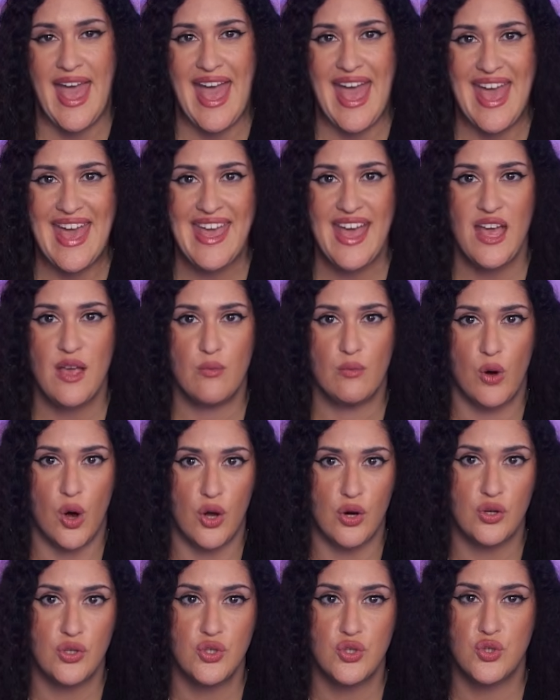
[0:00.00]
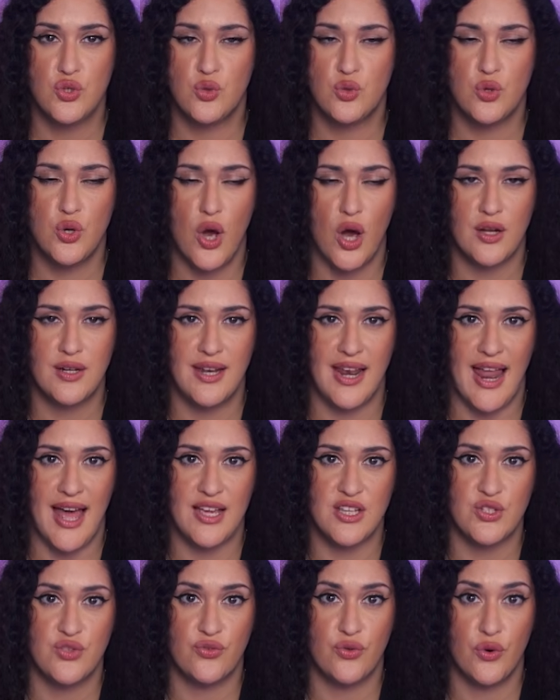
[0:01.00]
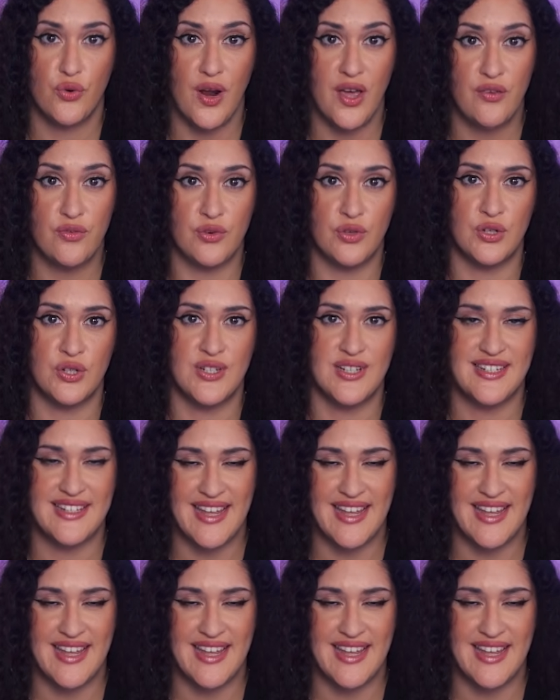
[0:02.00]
AI models do not last forever.